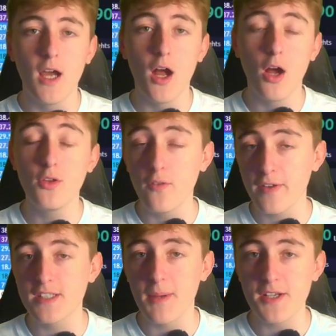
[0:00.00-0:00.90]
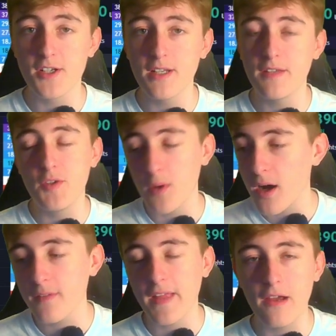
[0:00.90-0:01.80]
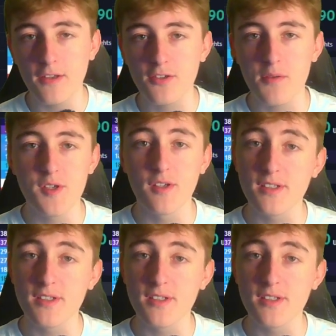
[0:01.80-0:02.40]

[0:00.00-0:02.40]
Another thing to mention, if you are down in the description,